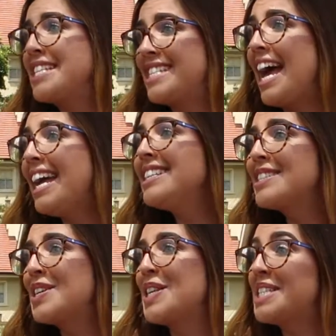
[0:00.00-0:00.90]
set
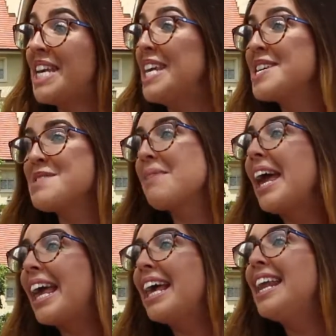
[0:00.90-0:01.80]
it to the tea that you're
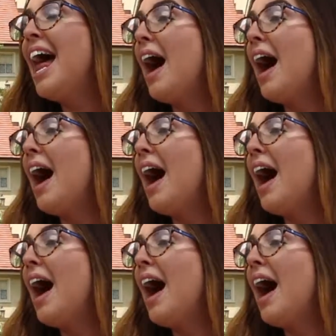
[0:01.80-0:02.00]
making